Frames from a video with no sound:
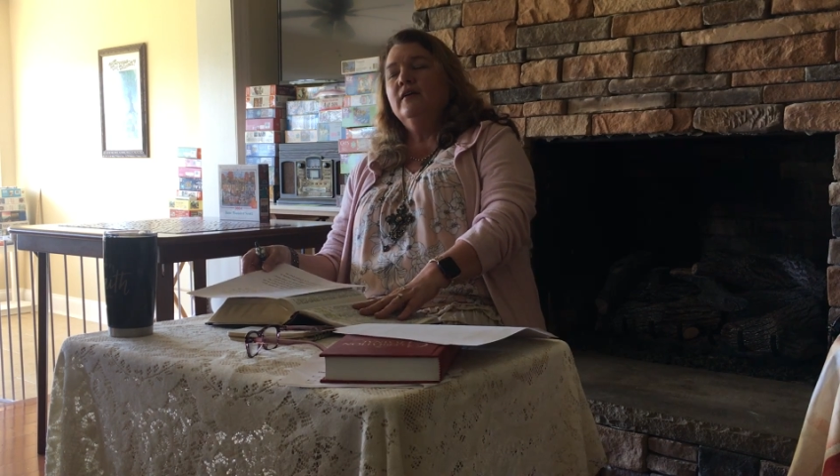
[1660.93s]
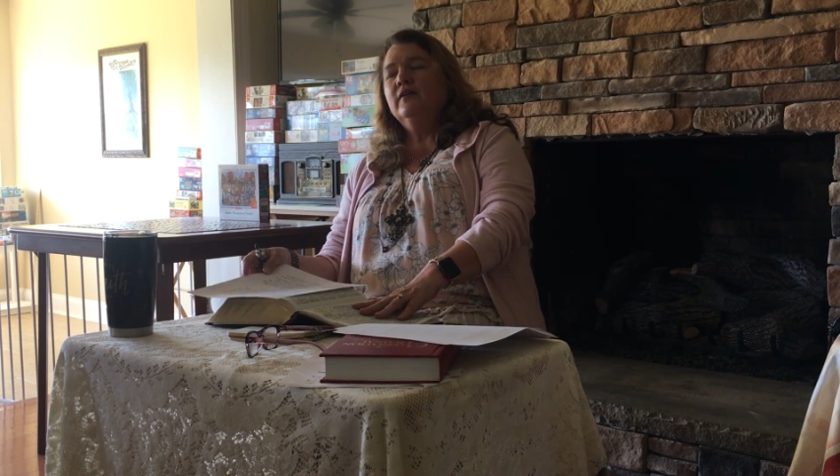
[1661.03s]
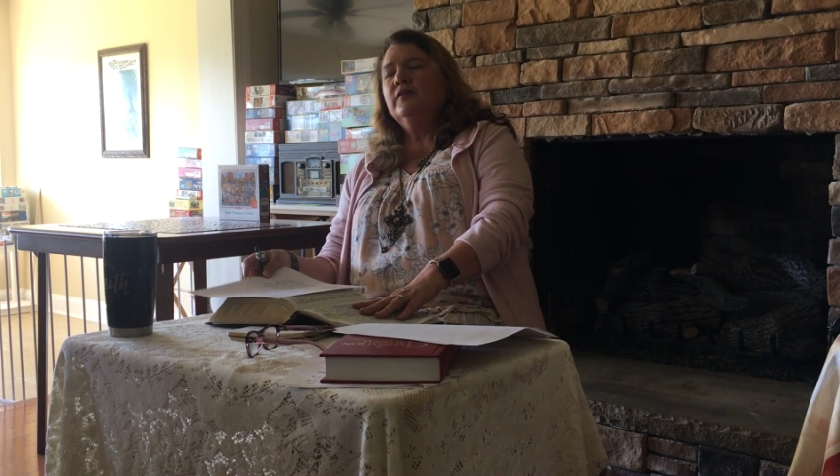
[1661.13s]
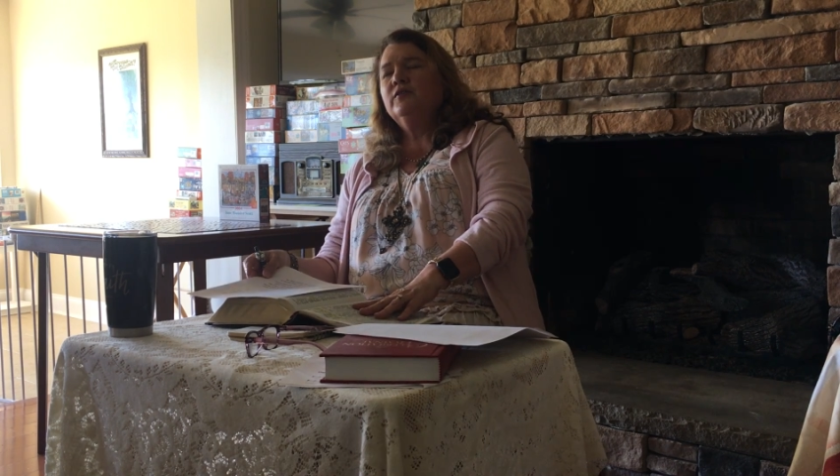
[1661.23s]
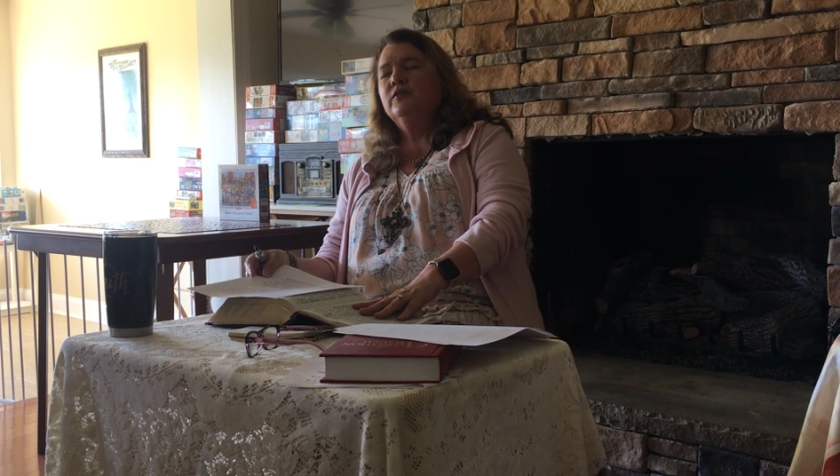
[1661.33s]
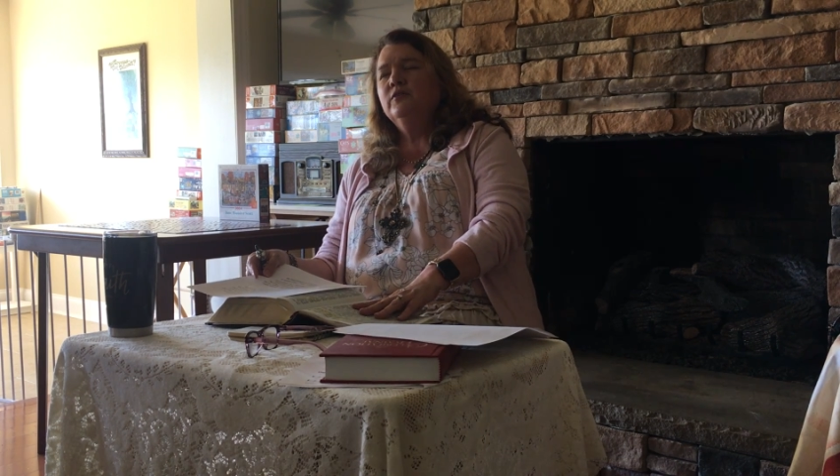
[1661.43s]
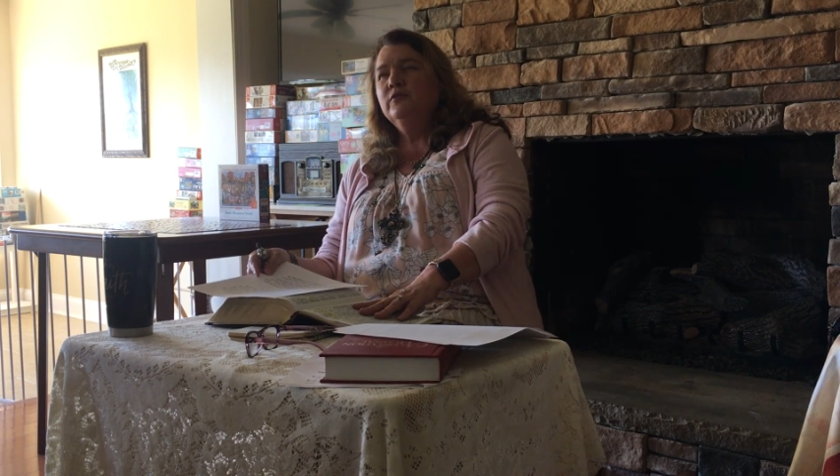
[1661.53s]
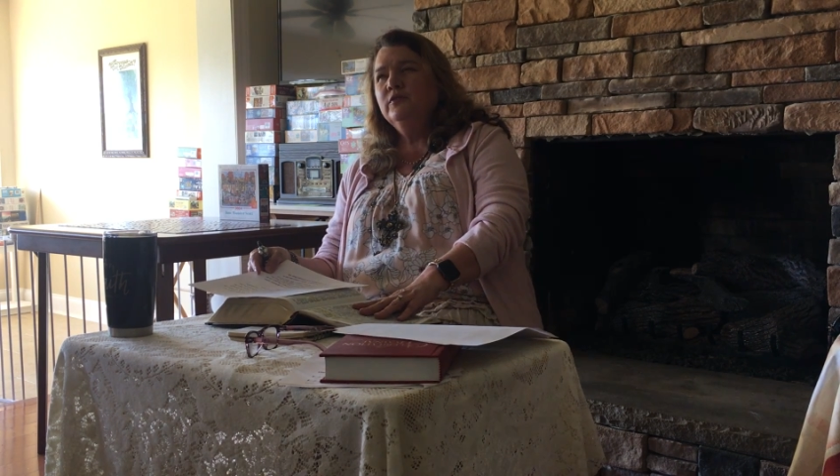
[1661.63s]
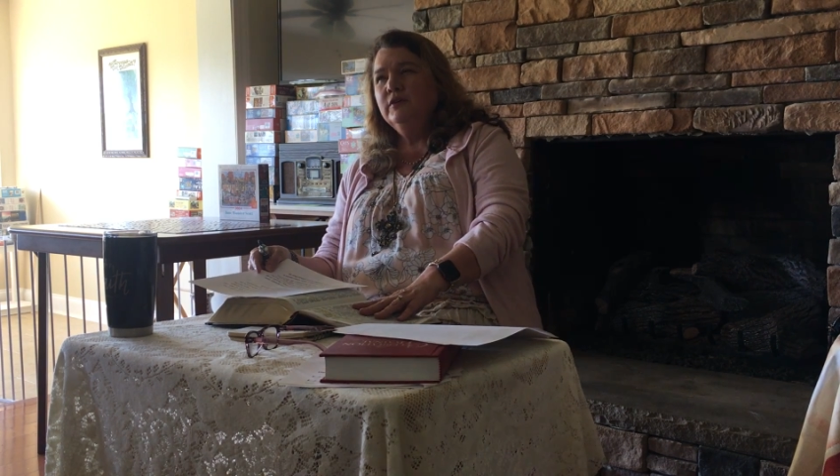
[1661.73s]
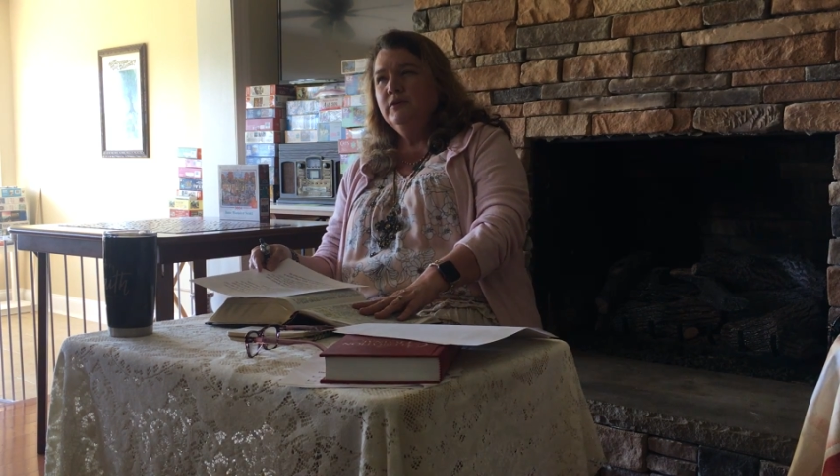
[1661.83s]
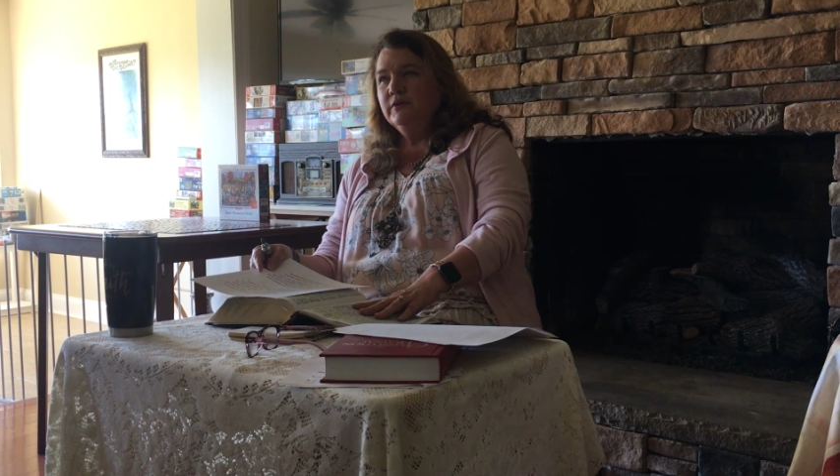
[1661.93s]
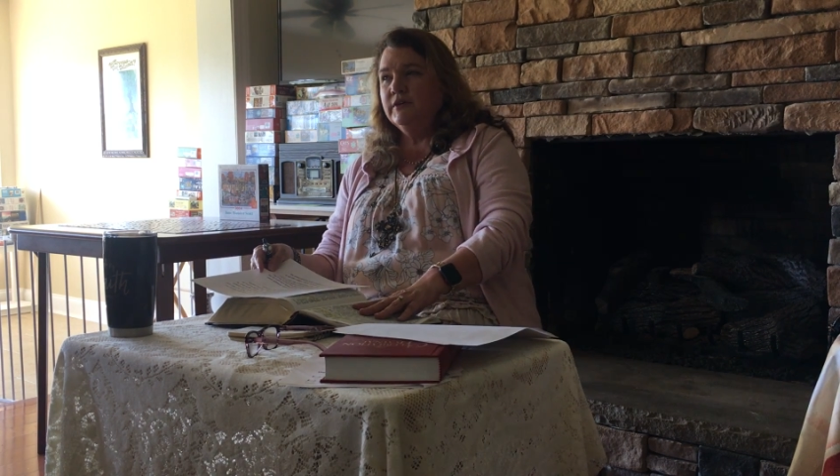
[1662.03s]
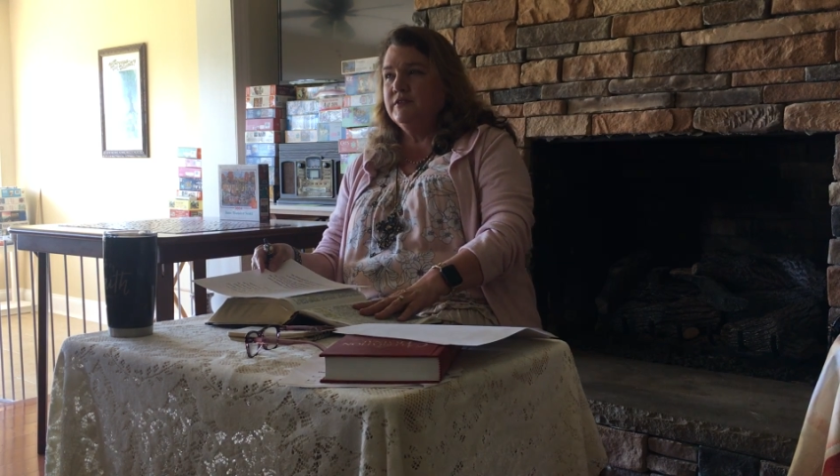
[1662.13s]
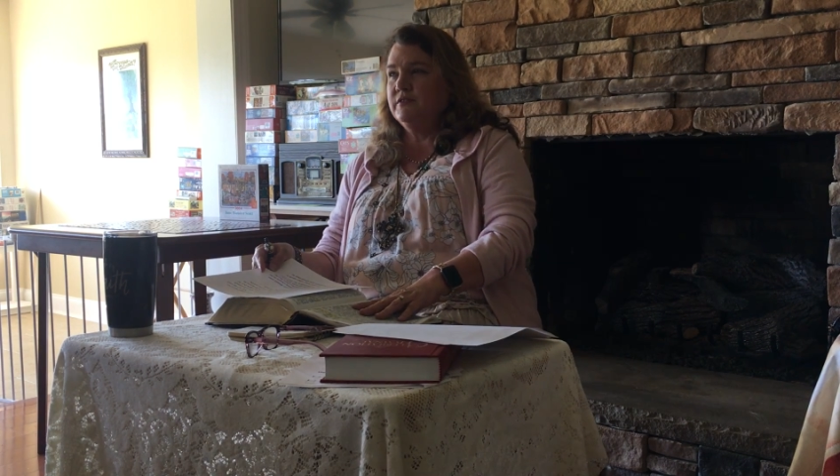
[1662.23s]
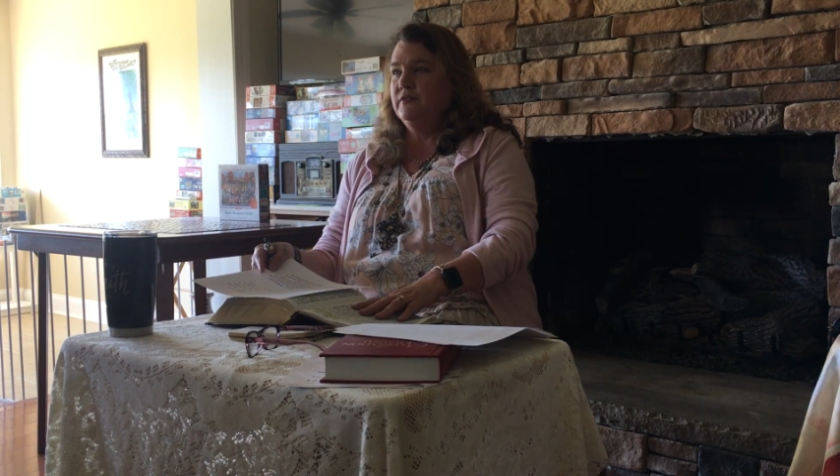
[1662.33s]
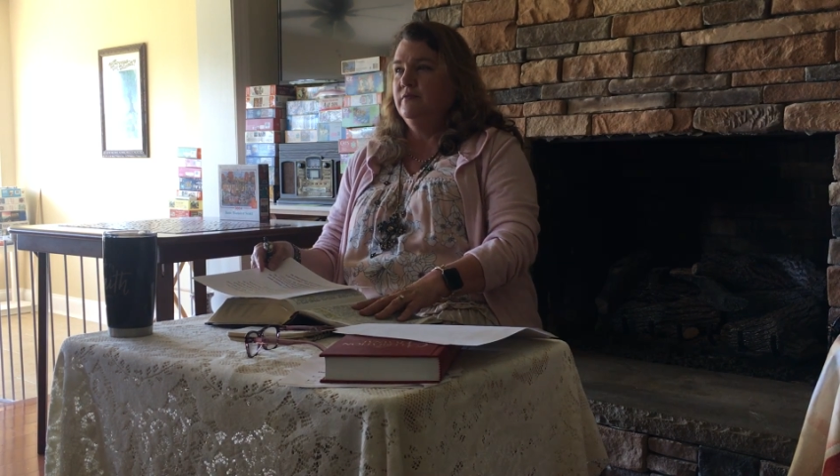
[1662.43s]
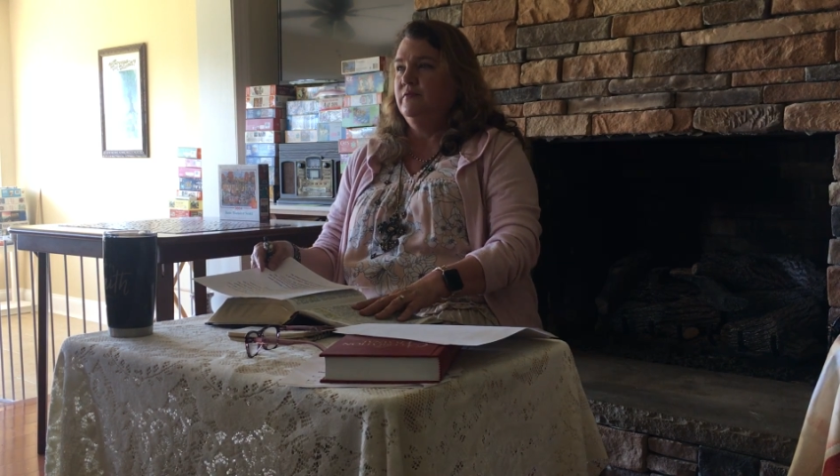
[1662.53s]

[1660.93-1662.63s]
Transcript: are clueless